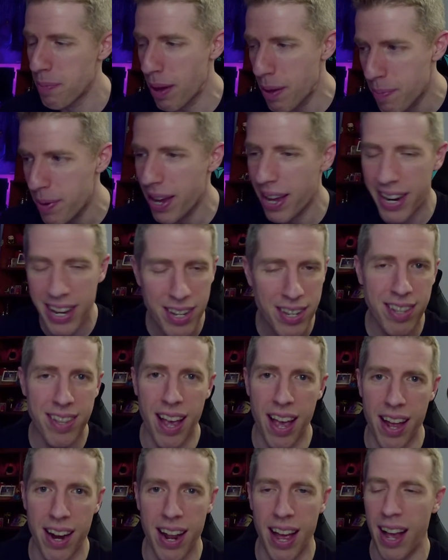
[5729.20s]
Maybe it is
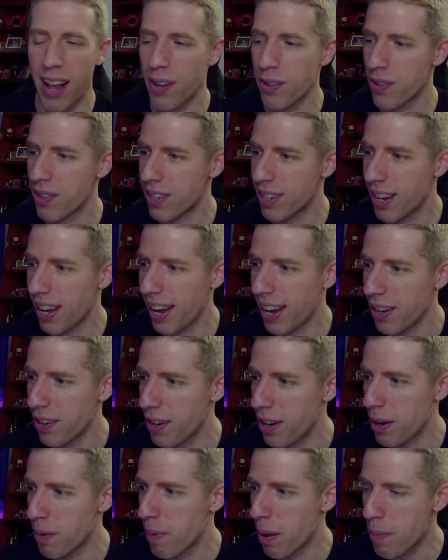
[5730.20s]
Danhausen. I
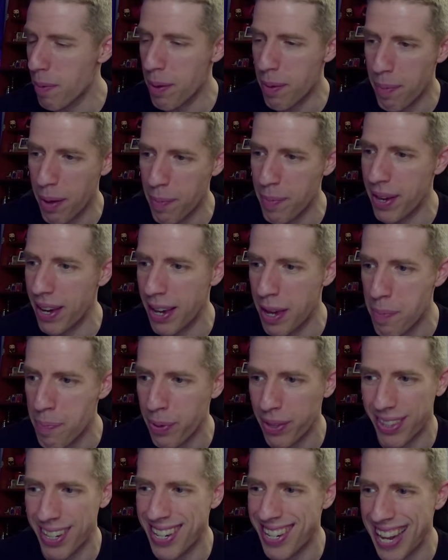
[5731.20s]
don't know. Maybe maybe he
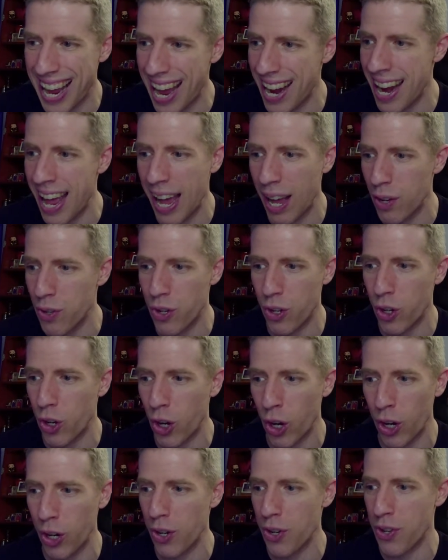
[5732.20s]
put the Danhausen
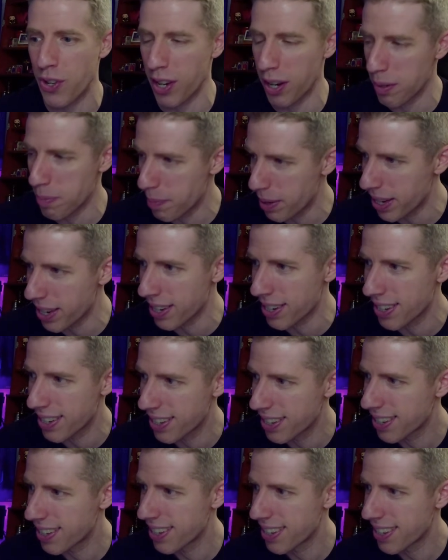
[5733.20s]
curse on me.